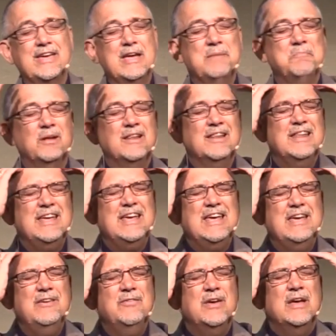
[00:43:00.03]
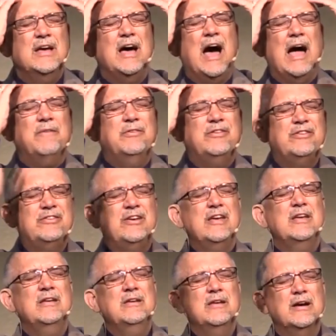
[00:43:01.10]
"I can't believe I've
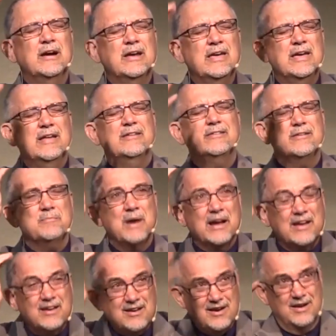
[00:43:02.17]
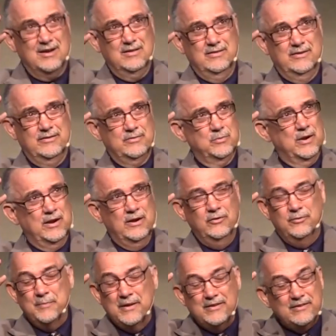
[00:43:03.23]
sinned against my God this way,
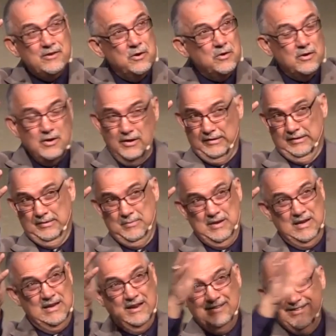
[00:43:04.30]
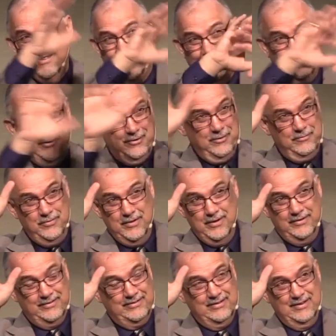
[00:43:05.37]
who's been so good to me. He doesn't deserve
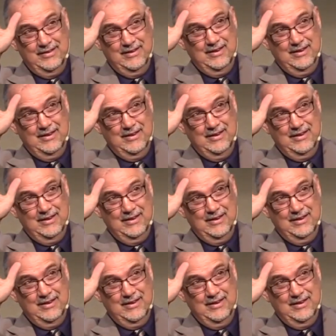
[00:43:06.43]
this.